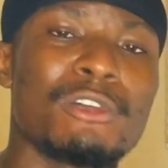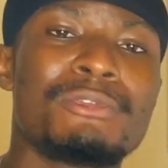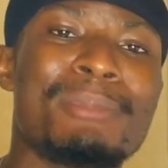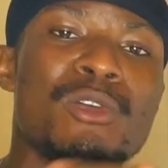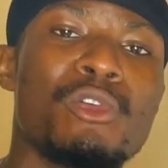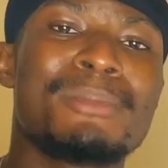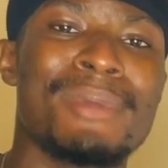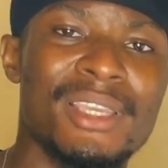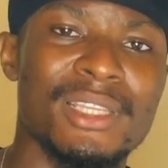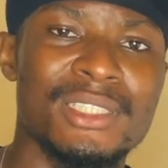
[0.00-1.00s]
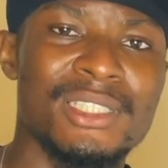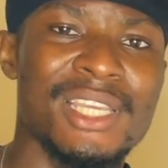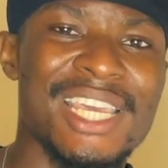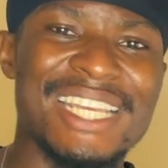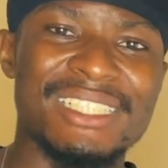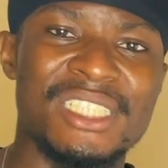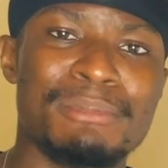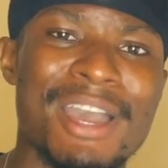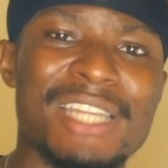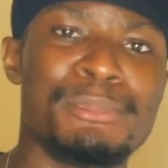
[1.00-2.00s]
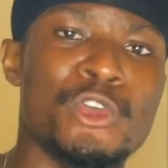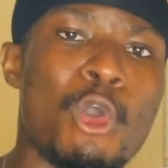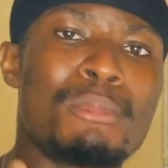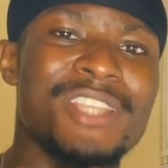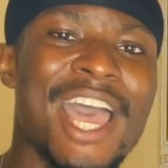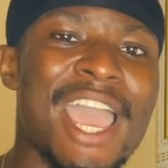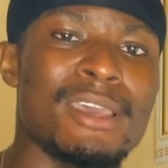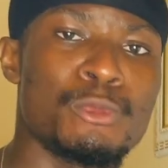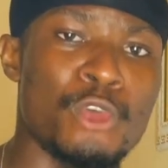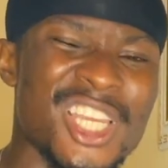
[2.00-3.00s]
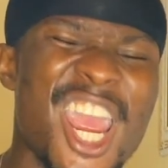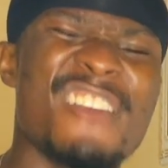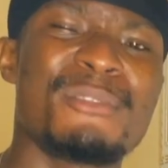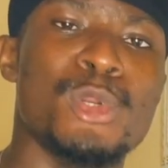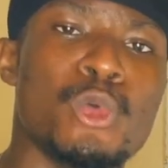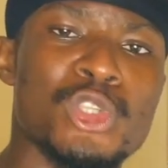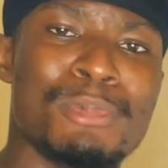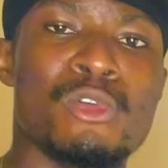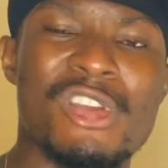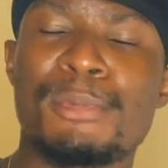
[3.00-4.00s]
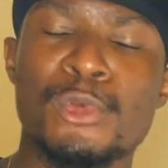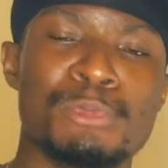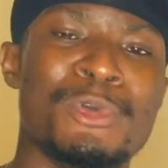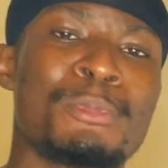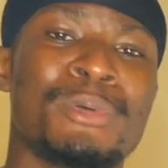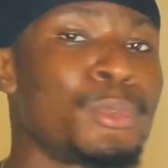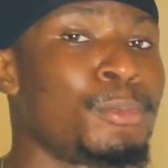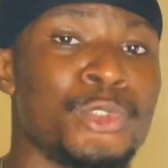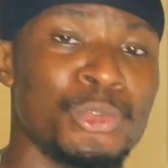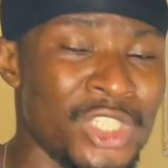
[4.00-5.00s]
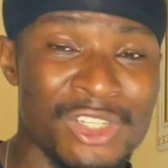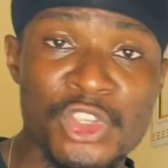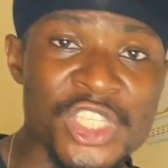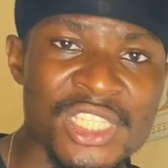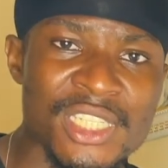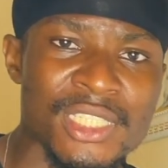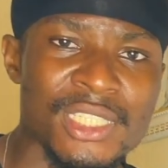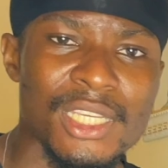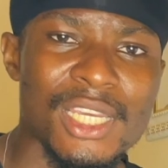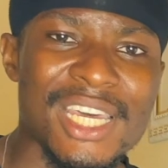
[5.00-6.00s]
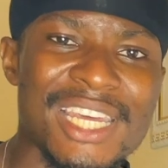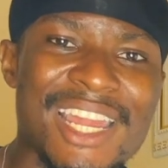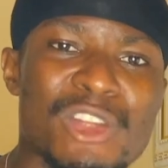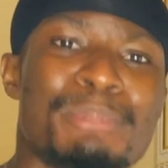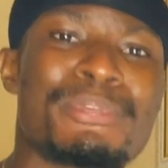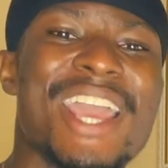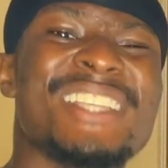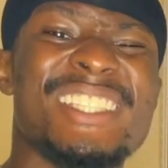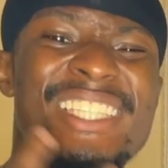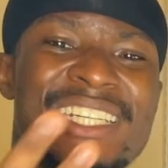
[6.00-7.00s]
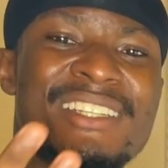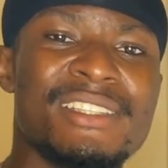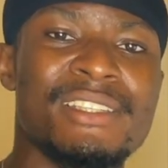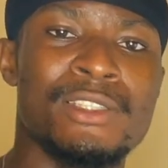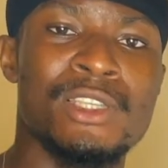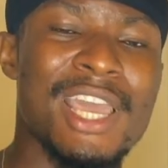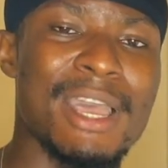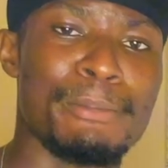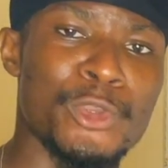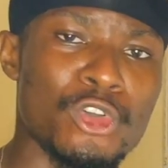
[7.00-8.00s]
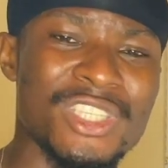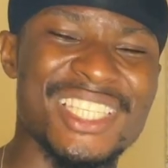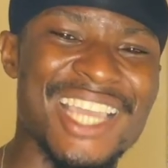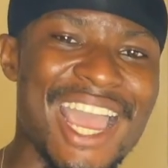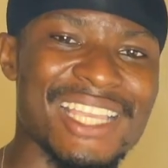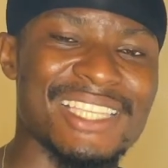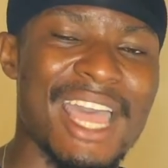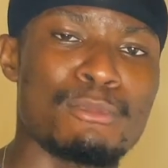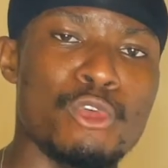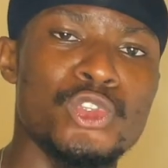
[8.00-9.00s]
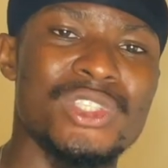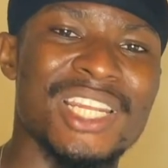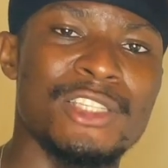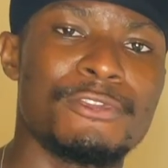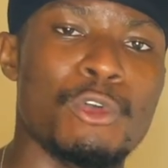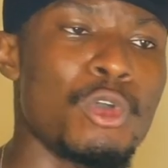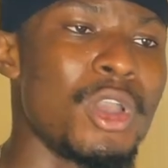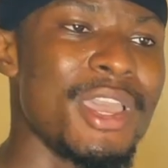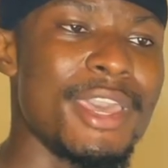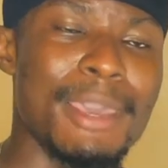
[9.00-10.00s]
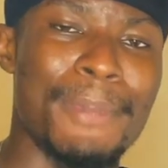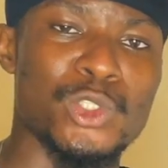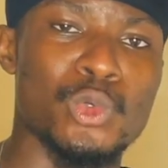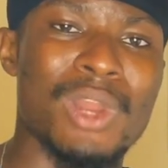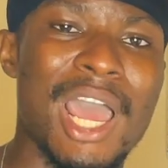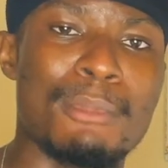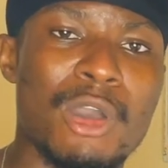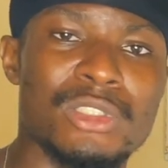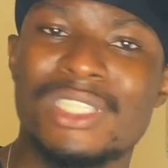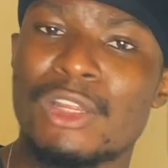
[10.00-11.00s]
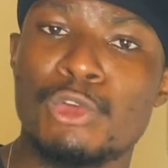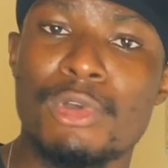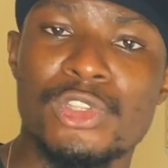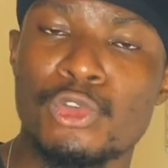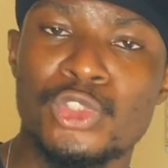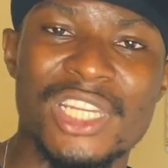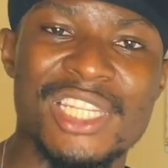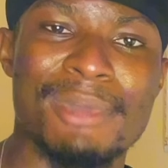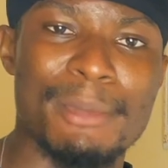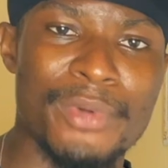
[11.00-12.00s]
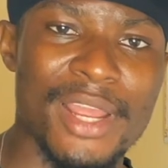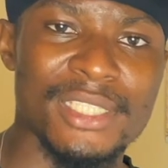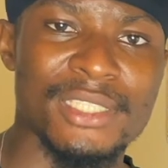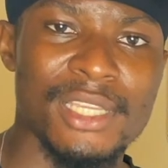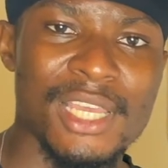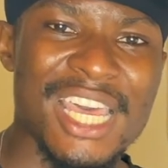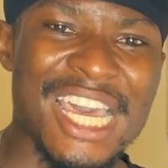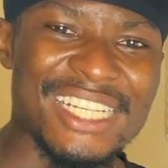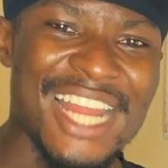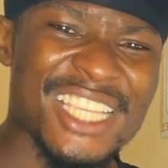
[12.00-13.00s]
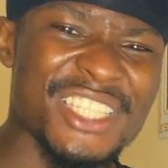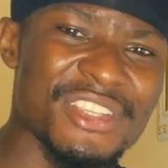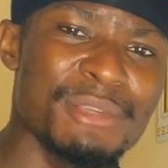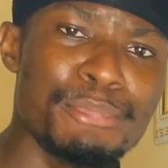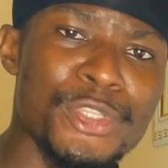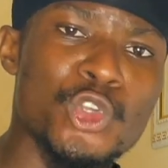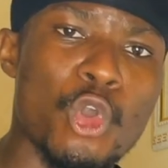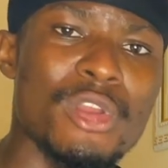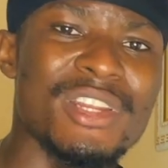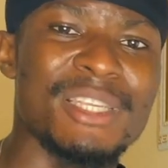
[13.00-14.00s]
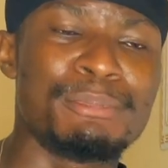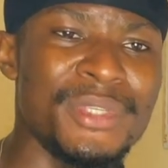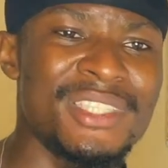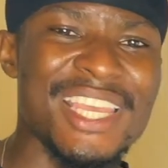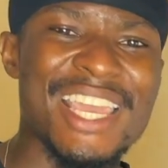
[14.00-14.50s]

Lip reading: mango in the market, the demand becomes high because everybody wants mango, but they're not seeing it. Now the price increases because it's scarce. I'm going to sell it for a particular amount. Now nobody's going to challenge my price. That's the reason Bitcoin is a bit